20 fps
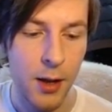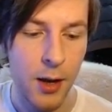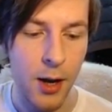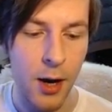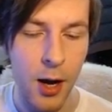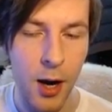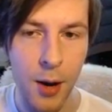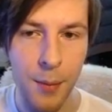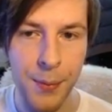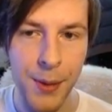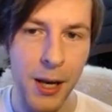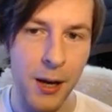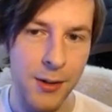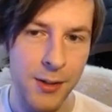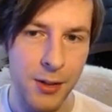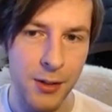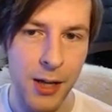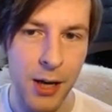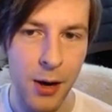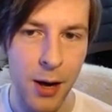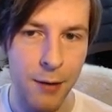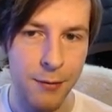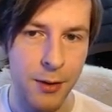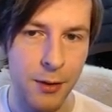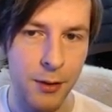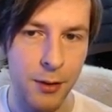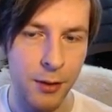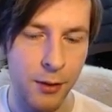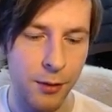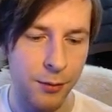Um, they also now have
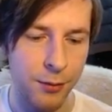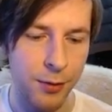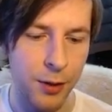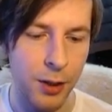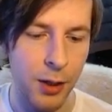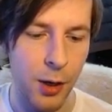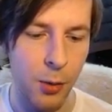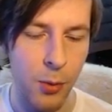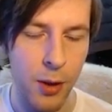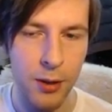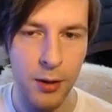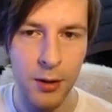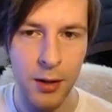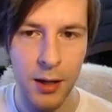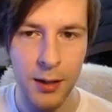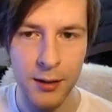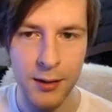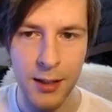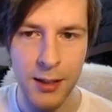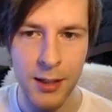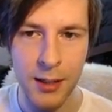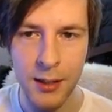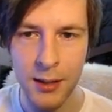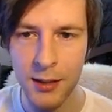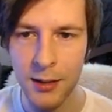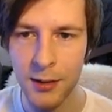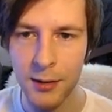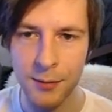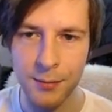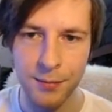to figure out whether or not they need
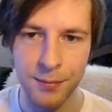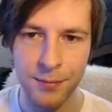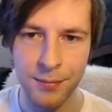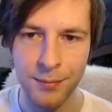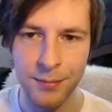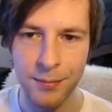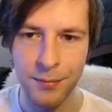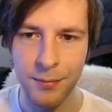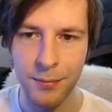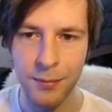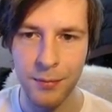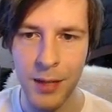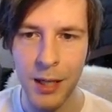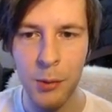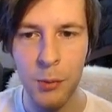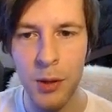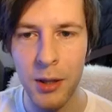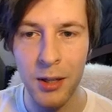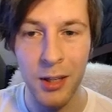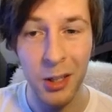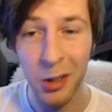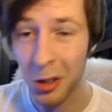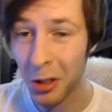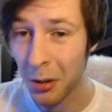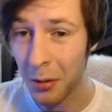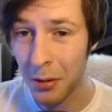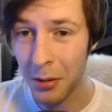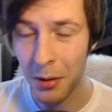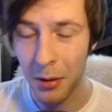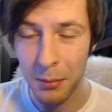a like whether they're going
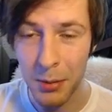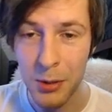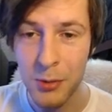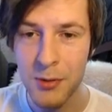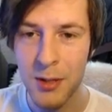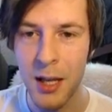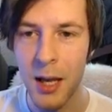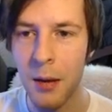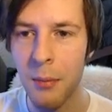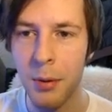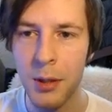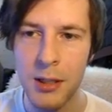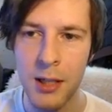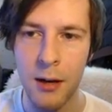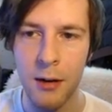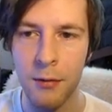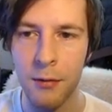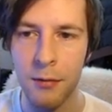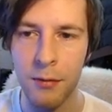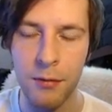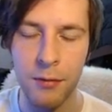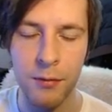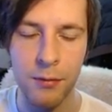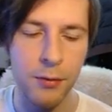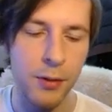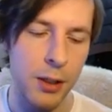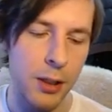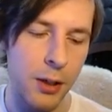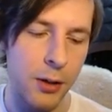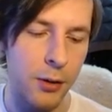to abuse that and put down
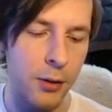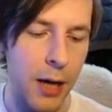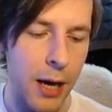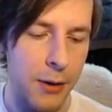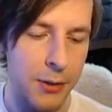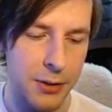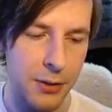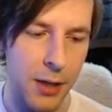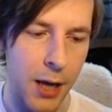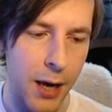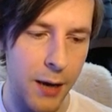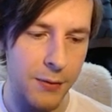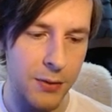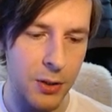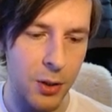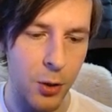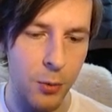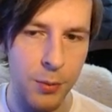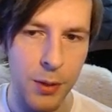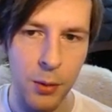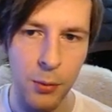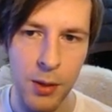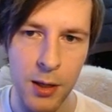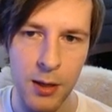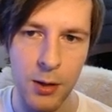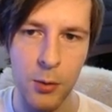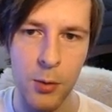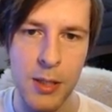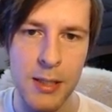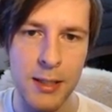you know House of Knives and hope that we
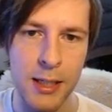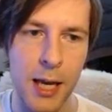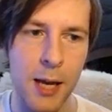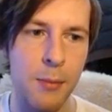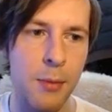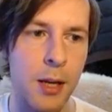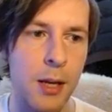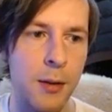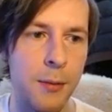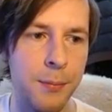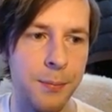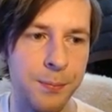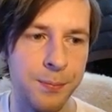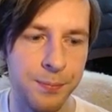Queen's Gambit it.